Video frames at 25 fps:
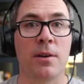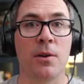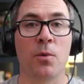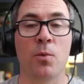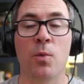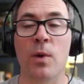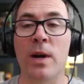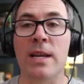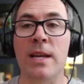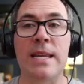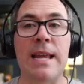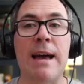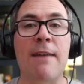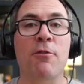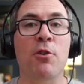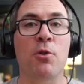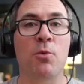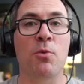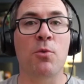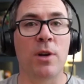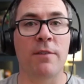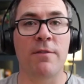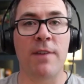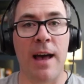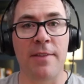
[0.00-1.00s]
We never
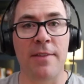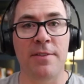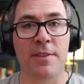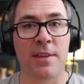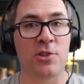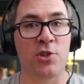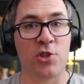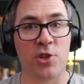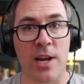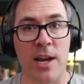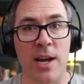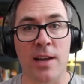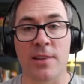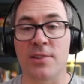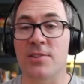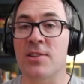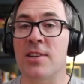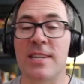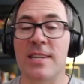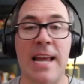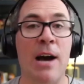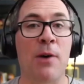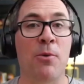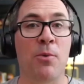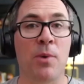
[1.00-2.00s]
would have had this chance.
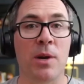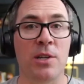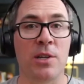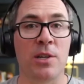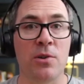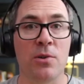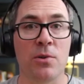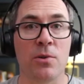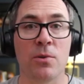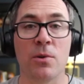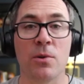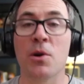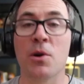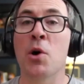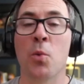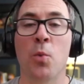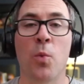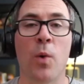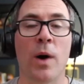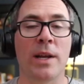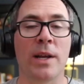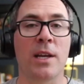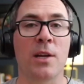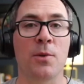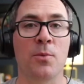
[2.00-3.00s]
Now we do.
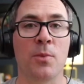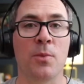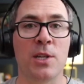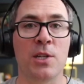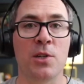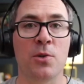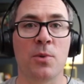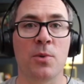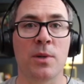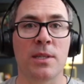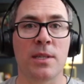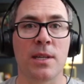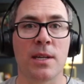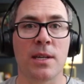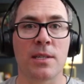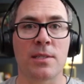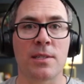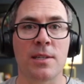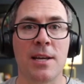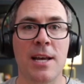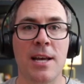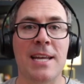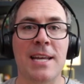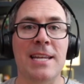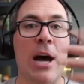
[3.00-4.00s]
What can we do with this?
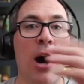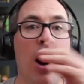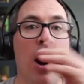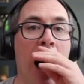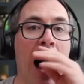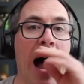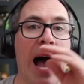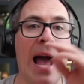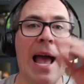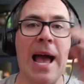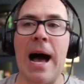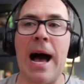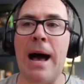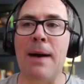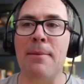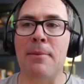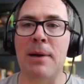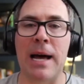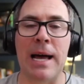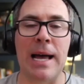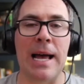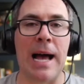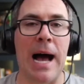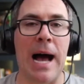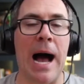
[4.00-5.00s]
Now,
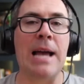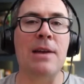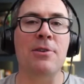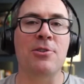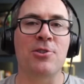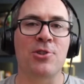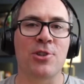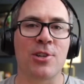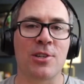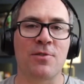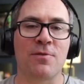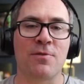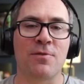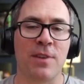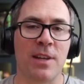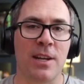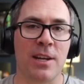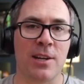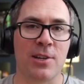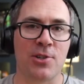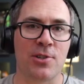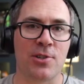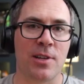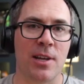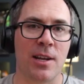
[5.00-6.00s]
I just
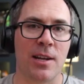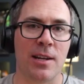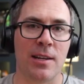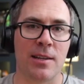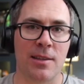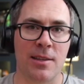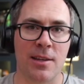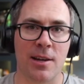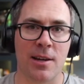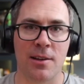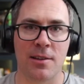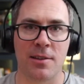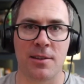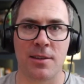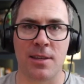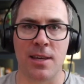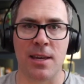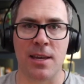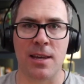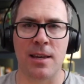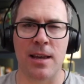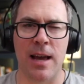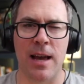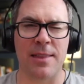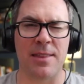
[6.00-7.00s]
finished, and
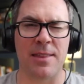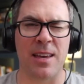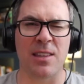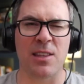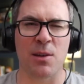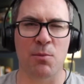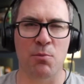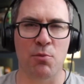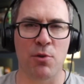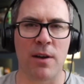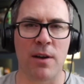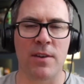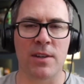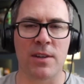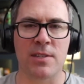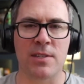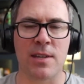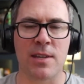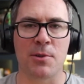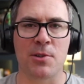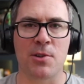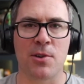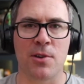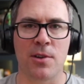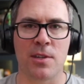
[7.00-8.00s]
I think the previous
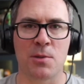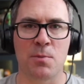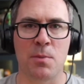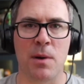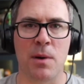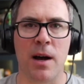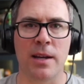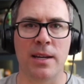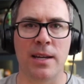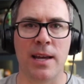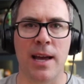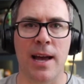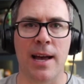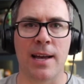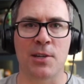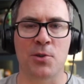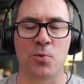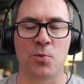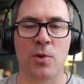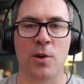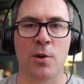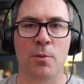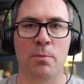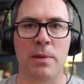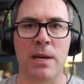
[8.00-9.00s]
episode of this podcast
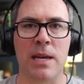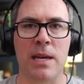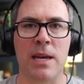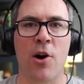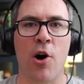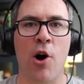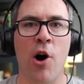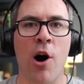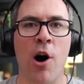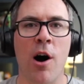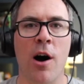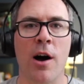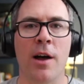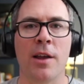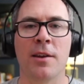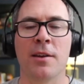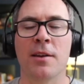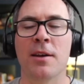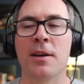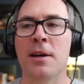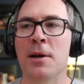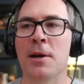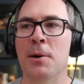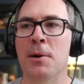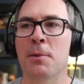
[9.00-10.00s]
will be on
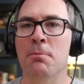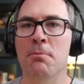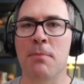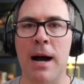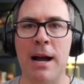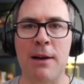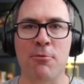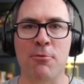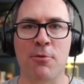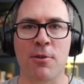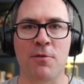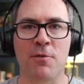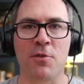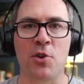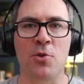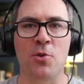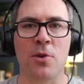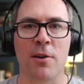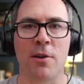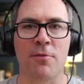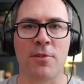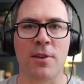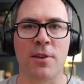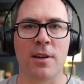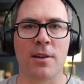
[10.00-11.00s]
my review
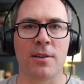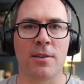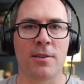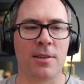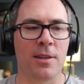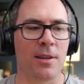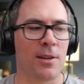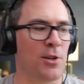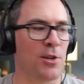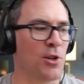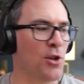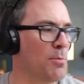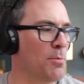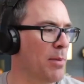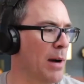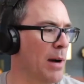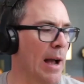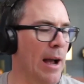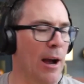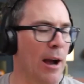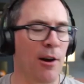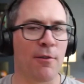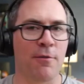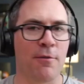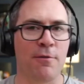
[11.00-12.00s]
of the new
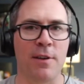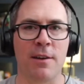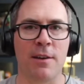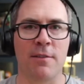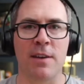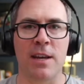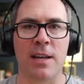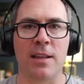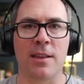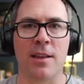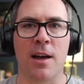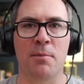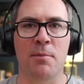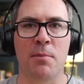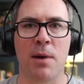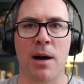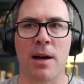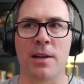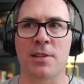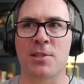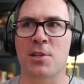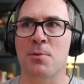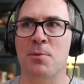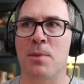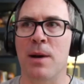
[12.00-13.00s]
biography of Elon
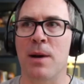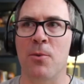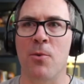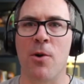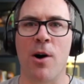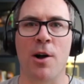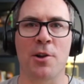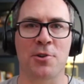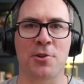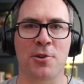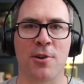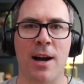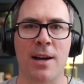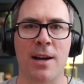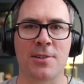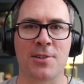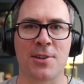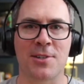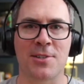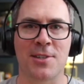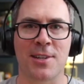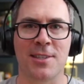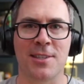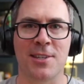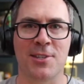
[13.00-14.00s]
Musk by Walter
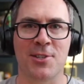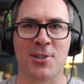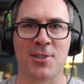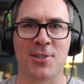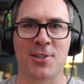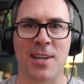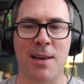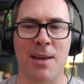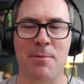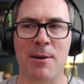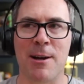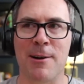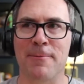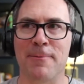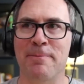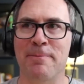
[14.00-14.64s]
Isaacson that just came out.